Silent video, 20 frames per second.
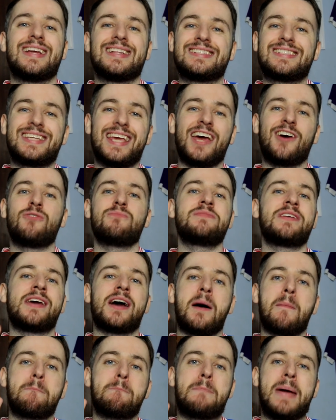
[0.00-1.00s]
tell me
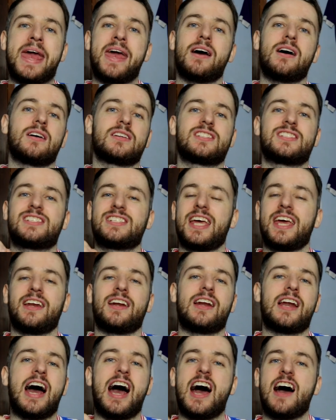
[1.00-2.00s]
a better
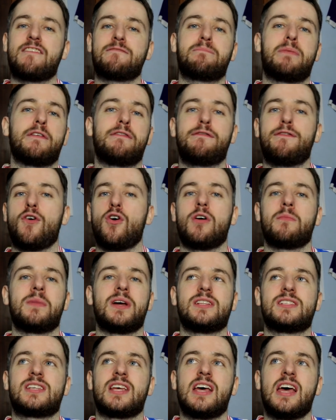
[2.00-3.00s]
centre half
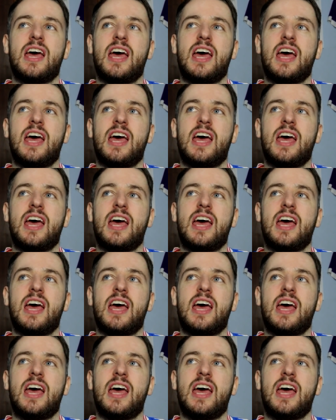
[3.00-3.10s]
performance